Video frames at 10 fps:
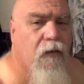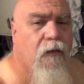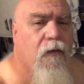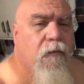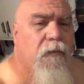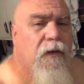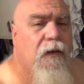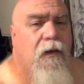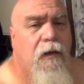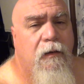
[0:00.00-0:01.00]
Oh my
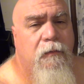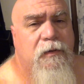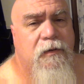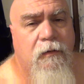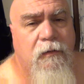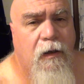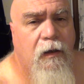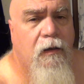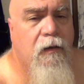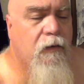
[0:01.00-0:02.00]
God, I am so
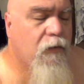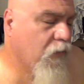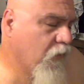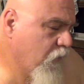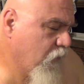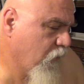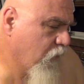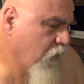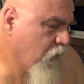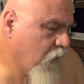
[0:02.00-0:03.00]
tired.
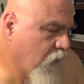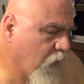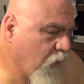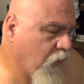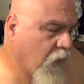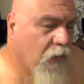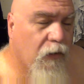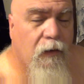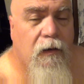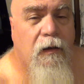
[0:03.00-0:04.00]

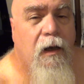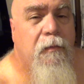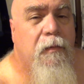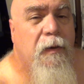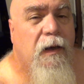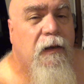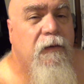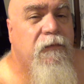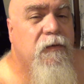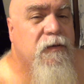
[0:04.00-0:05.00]
I'll be back
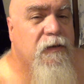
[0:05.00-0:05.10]
in a few